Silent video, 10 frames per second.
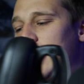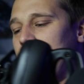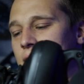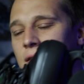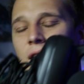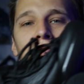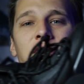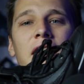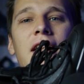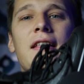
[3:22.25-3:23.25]
that the
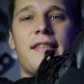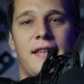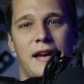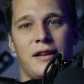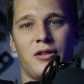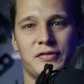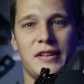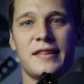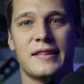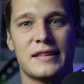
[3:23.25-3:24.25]
inside of
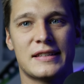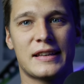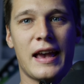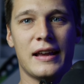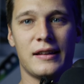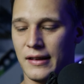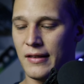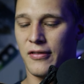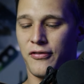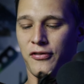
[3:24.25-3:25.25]
this skate
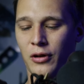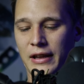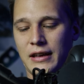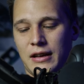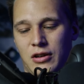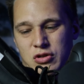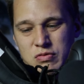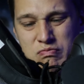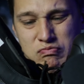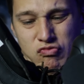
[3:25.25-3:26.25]
is fully,
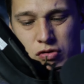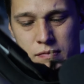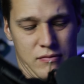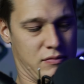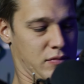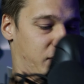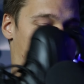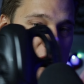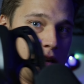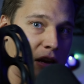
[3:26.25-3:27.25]
whoops, have
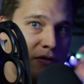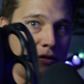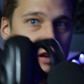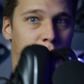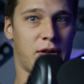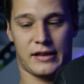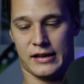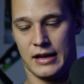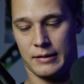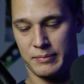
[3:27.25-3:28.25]
to be careful, otherwise I
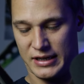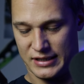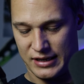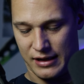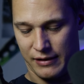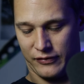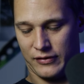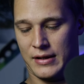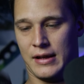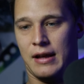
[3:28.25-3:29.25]
cut
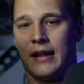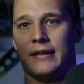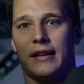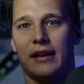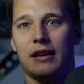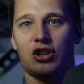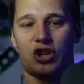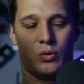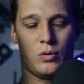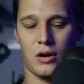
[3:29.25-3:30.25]
myself. The
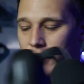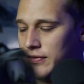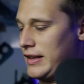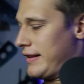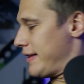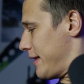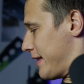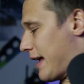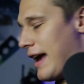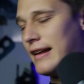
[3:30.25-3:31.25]
inshoe of this
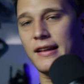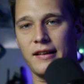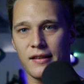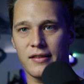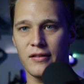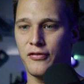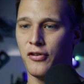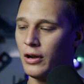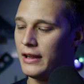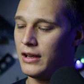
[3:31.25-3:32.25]
skate is
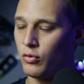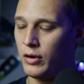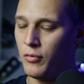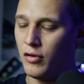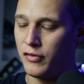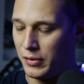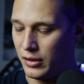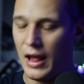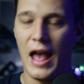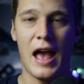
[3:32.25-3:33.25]
fully
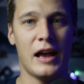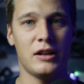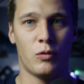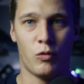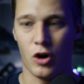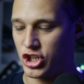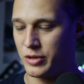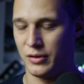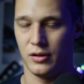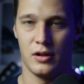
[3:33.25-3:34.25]
removable and
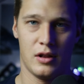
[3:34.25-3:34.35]
washable.